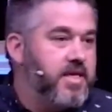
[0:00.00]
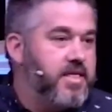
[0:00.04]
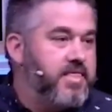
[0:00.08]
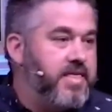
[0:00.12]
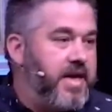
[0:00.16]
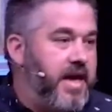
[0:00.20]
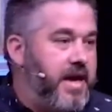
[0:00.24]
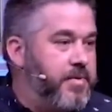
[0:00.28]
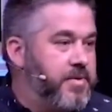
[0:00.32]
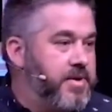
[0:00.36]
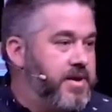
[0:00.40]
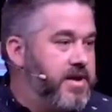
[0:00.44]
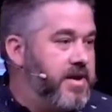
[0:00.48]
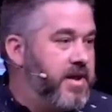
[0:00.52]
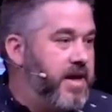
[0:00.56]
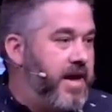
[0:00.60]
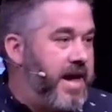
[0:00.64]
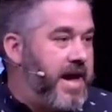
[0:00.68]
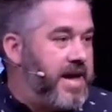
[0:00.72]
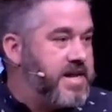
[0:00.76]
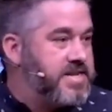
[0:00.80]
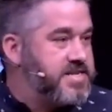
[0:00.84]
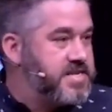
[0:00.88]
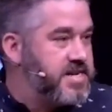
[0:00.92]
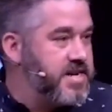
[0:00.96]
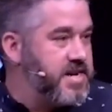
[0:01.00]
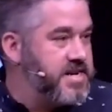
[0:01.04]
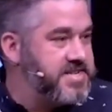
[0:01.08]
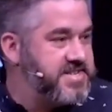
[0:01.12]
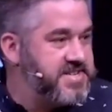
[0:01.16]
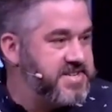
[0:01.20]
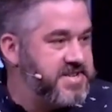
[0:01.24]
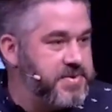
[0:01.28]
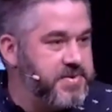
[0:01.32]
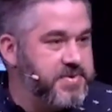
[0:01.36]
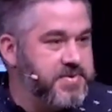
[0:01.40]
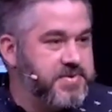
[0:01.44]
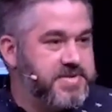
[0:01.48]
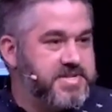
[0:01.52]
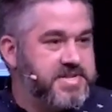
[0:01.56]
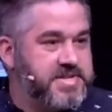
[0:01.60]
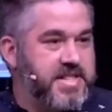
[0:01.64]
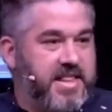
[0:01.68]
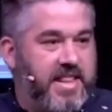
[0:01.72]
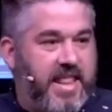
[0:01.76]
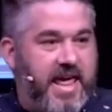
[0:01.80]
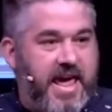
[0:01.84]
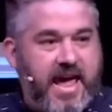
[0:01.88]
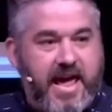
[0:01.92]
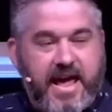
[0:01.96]
they would ask us to
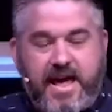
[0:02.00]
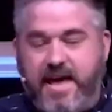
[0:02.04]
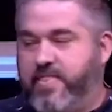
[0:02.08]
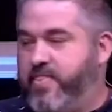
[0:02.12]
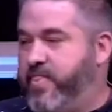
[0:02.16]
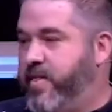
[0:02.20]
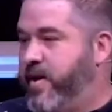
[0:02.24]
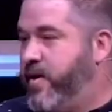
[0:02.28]
lay in